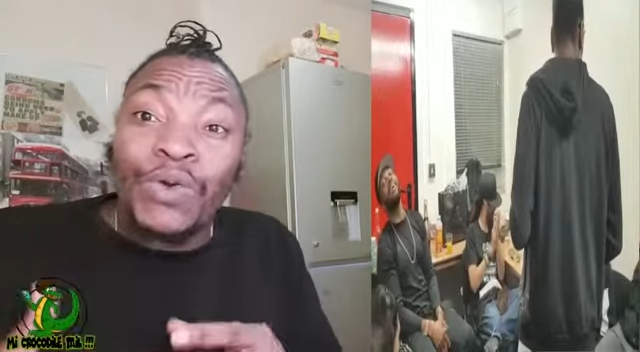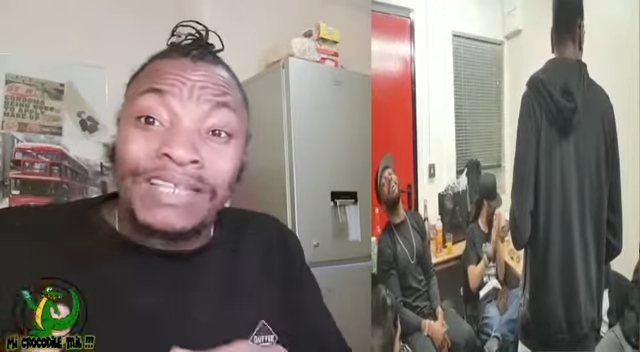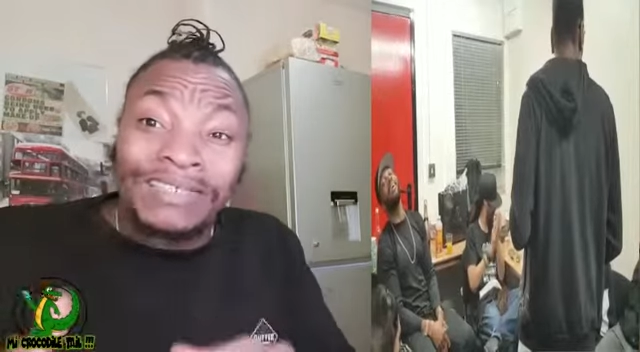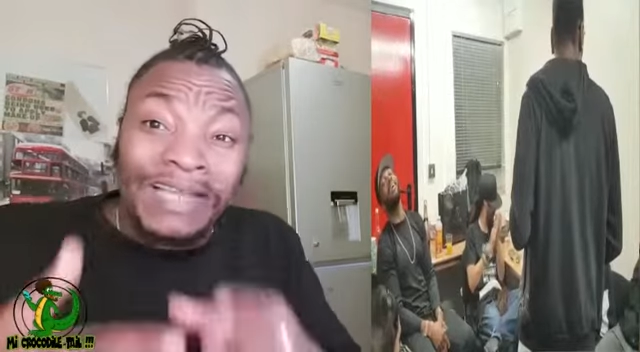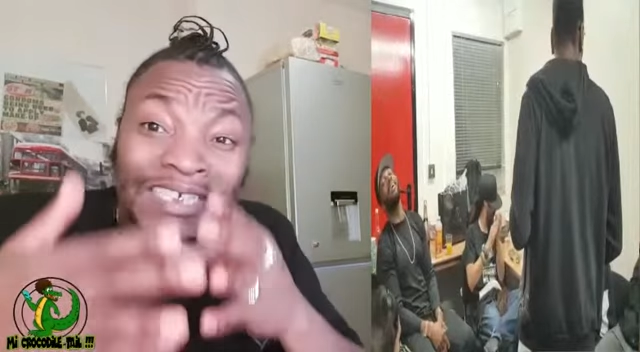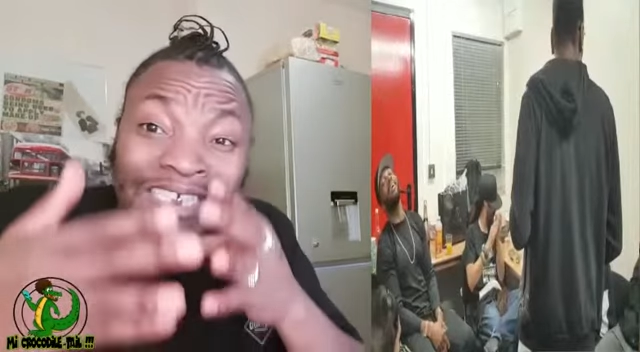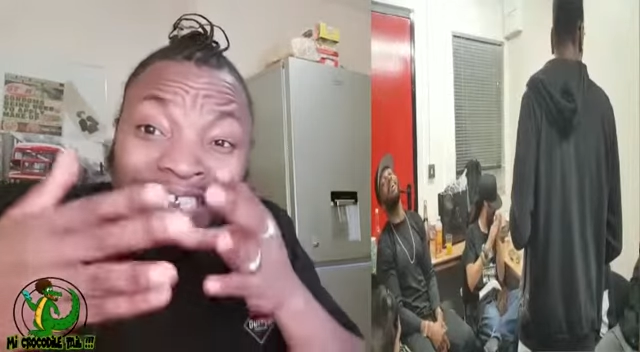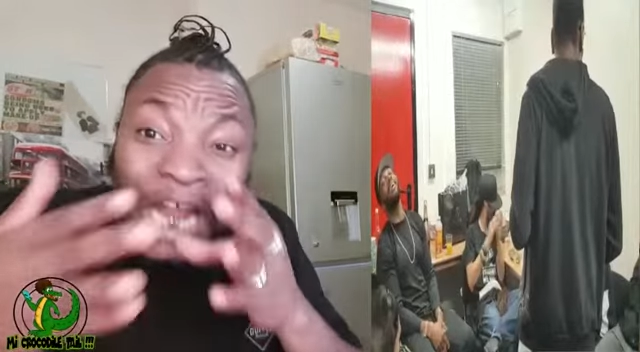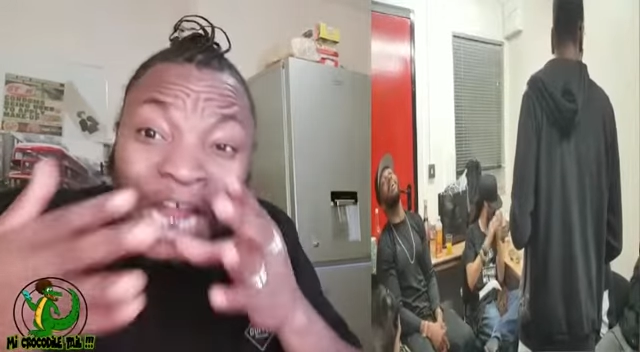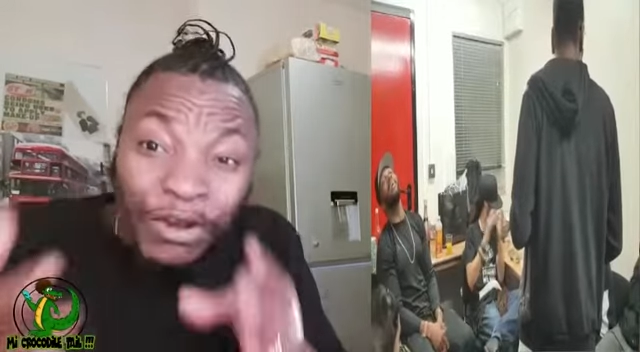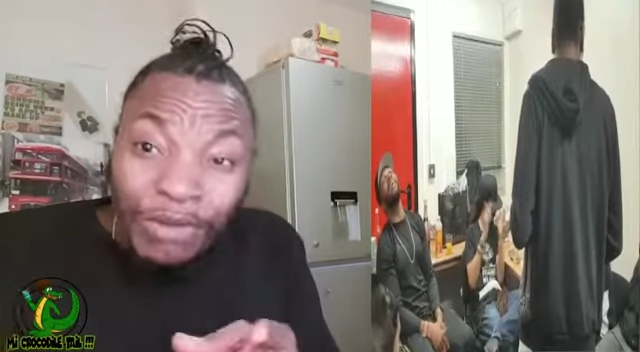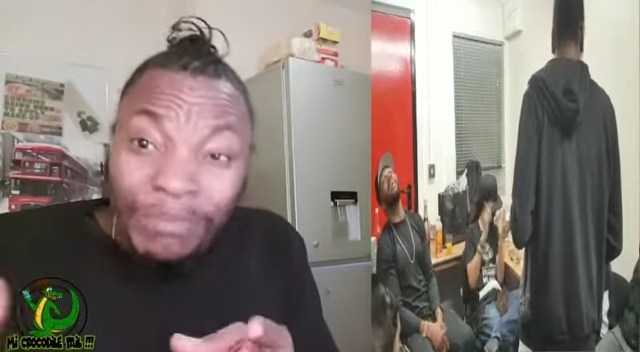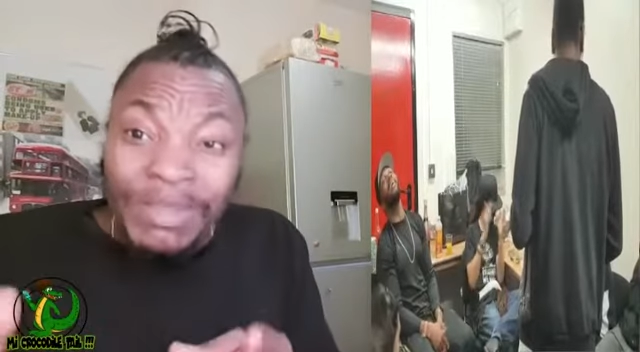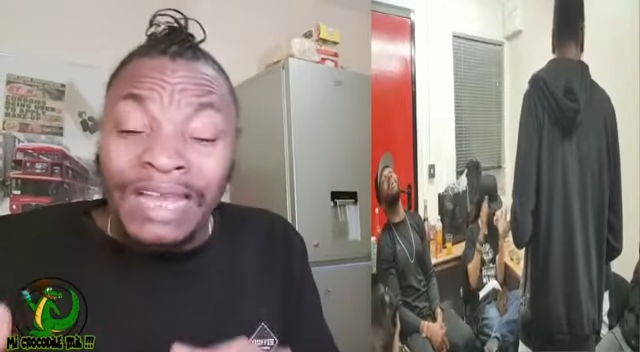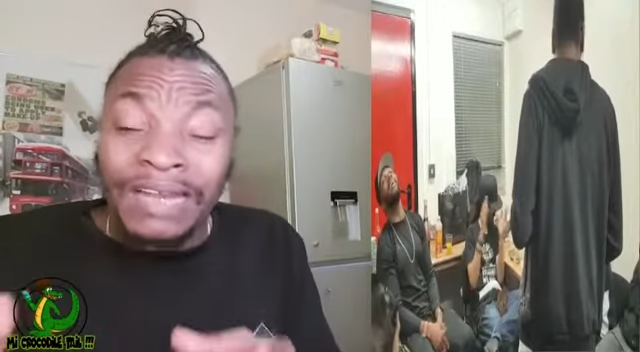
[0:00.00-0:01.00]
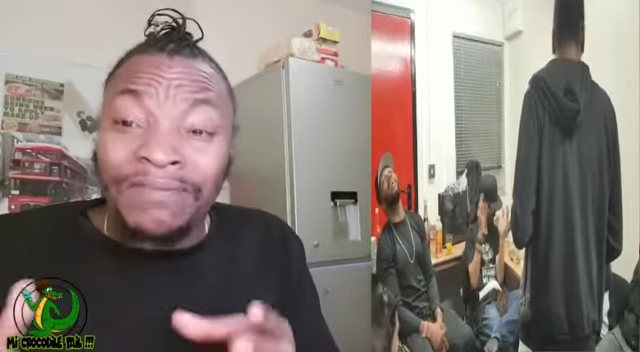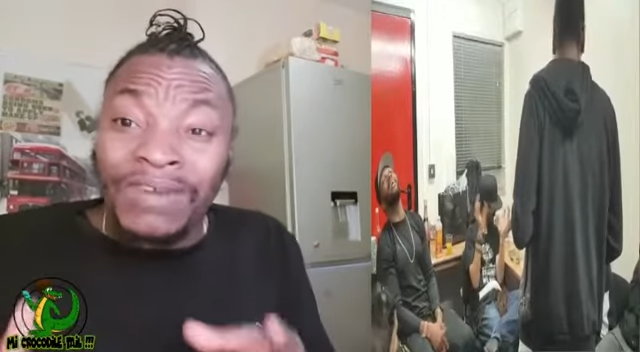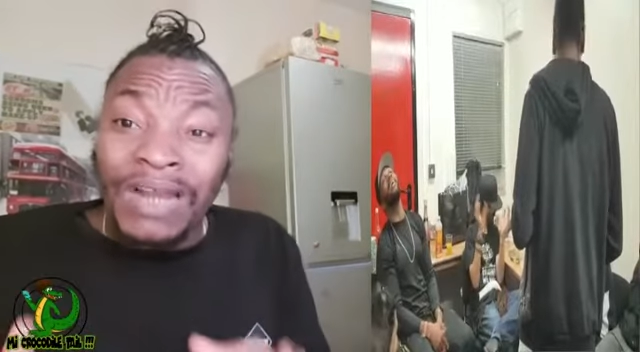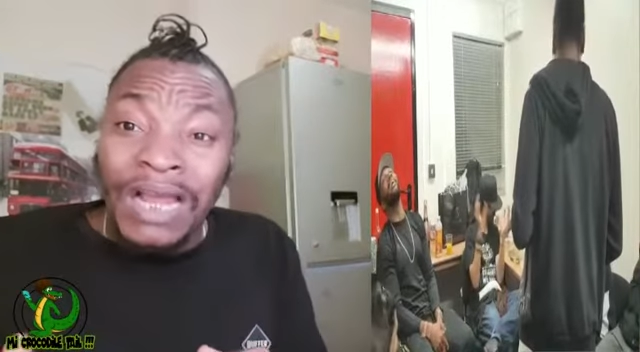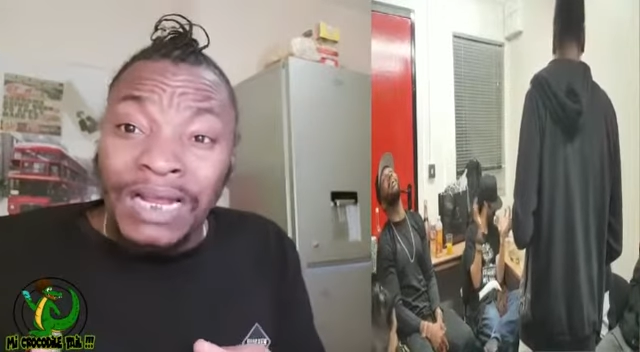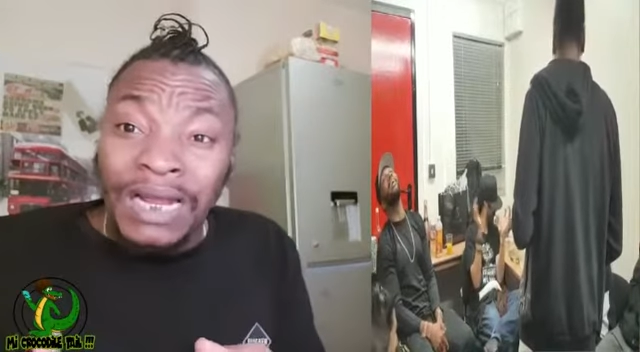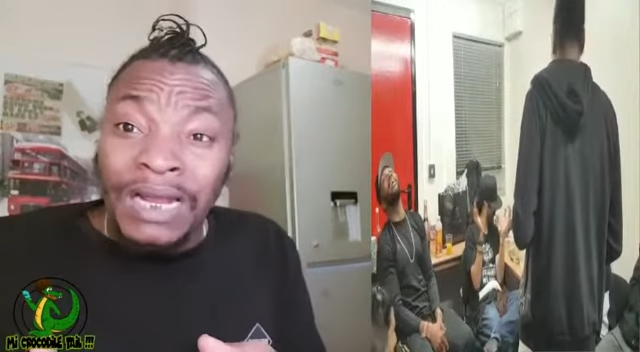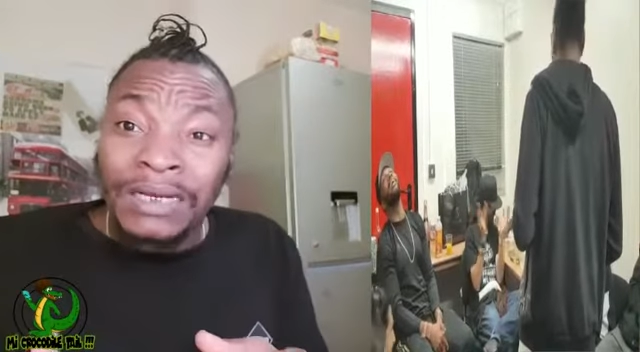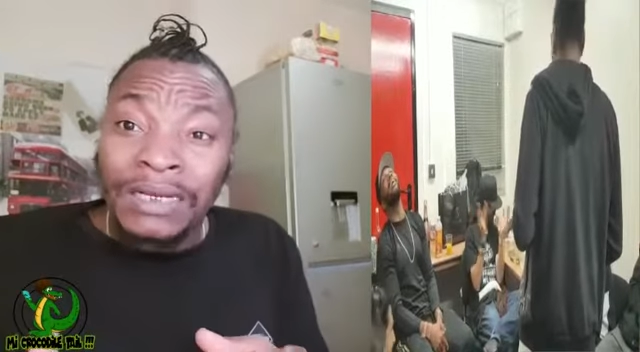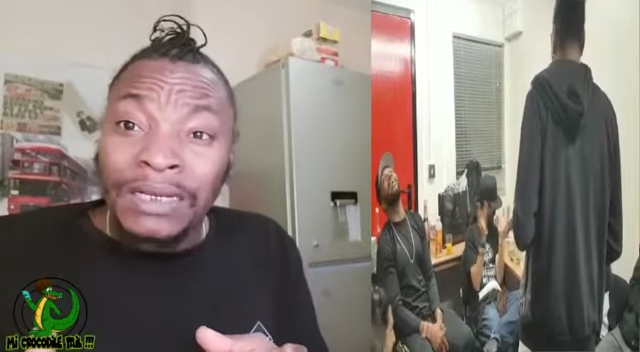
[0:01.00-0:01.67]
as a Caribbean vlogger.